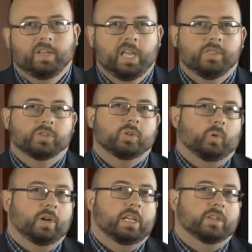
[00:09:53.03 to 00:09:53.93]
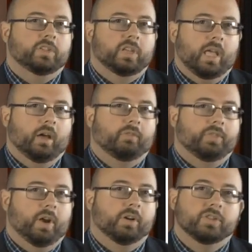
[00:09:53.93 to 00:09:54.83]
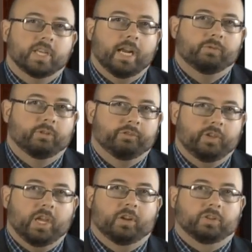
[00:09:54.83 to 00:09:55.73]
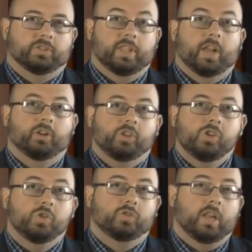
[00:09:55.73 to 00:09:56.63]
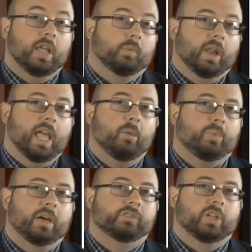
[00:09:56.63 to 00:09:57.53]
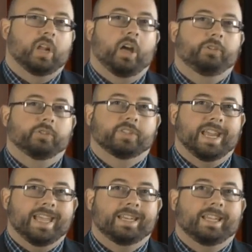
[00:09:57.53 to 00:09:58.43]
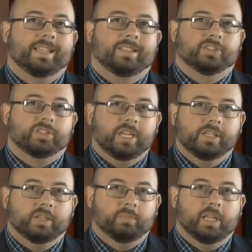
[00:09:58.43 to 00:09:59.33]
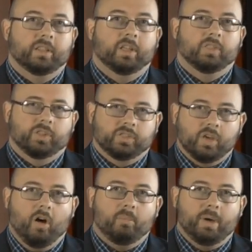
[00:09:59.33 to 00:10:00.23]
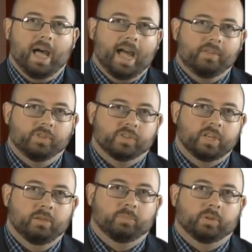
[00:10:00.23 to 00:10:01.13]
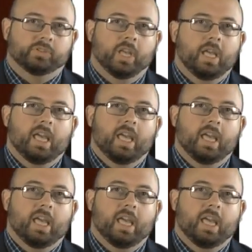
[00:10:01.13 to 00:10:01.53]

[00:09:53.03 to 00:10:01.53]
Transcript: In the story itself, there are several figures that are used, and it will help us in understanding the sentiment, the thought behind the symbols,